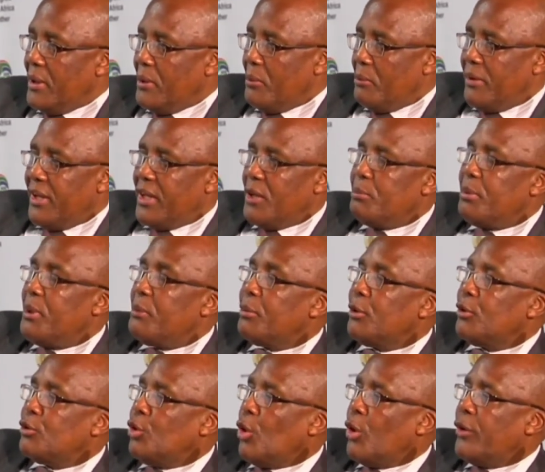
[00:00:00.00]
many
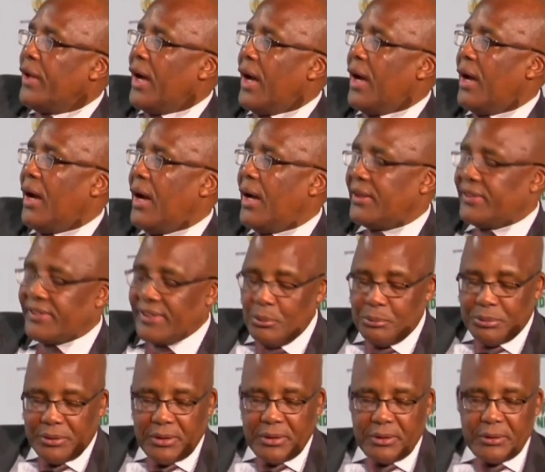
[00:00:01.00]
people don't
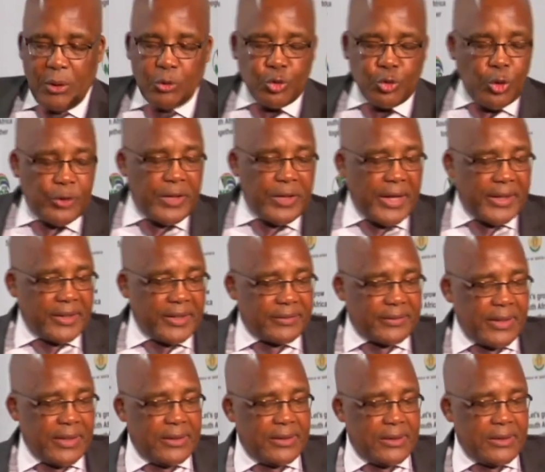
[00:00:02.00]

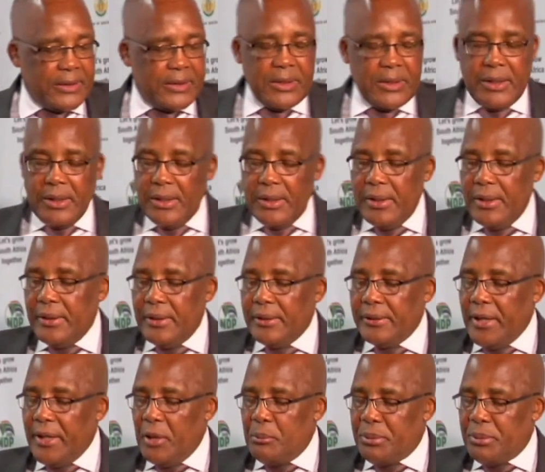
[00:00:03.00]
understand it.
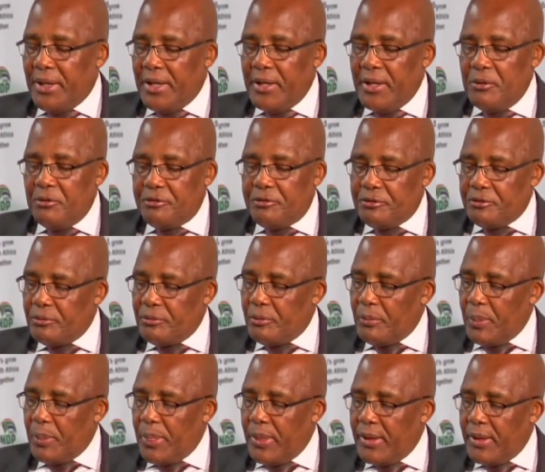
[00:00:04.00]
They believe
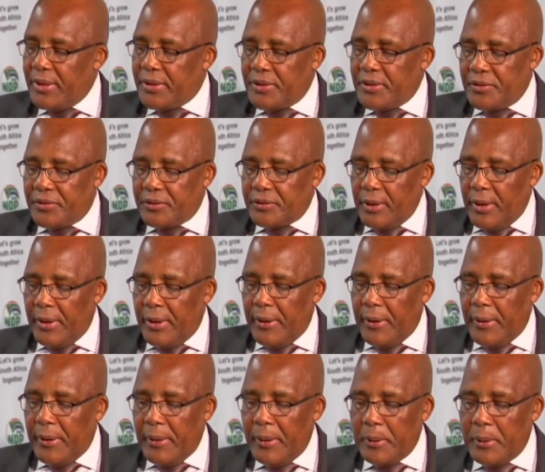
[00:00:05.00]
it is
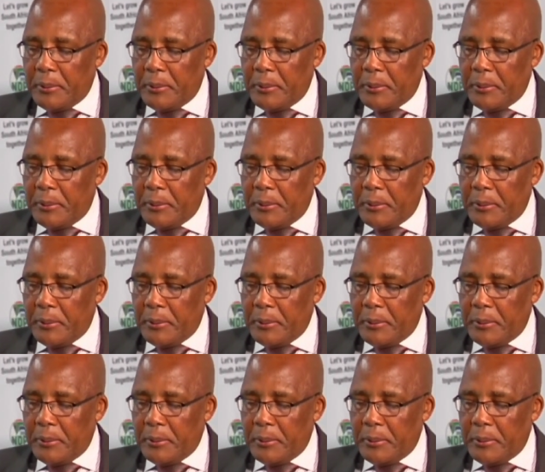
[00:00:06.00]
an